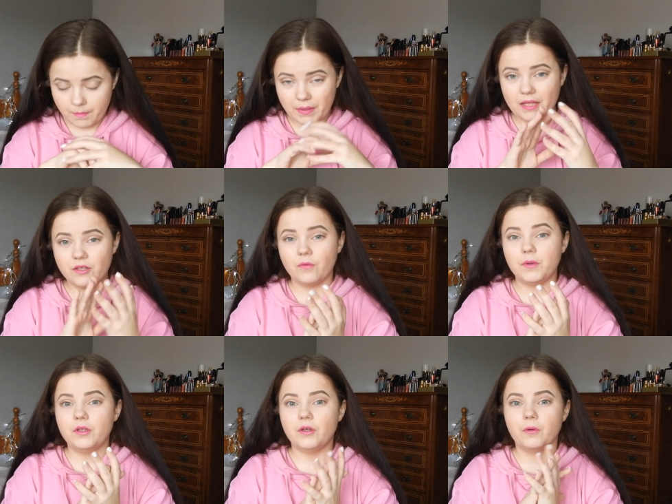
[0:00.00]
plan your
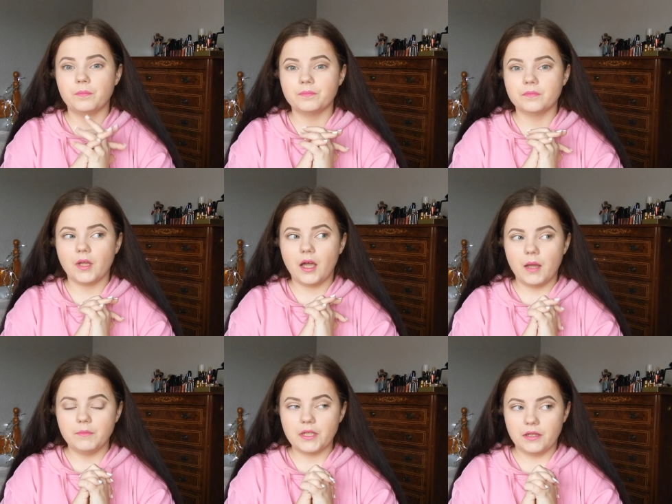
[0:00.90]
video
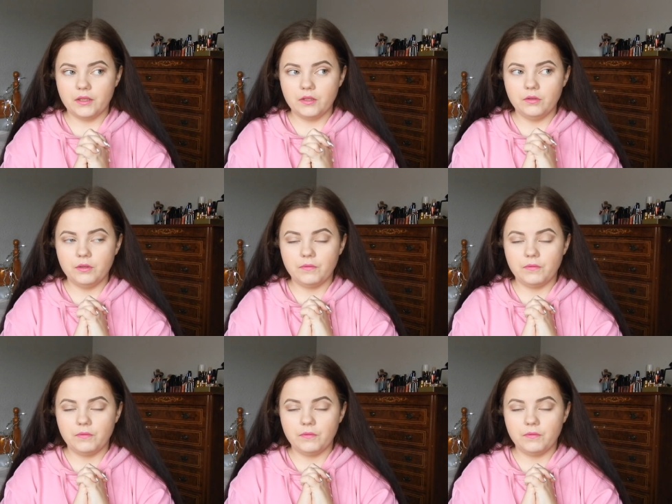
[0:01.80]
I'm telling you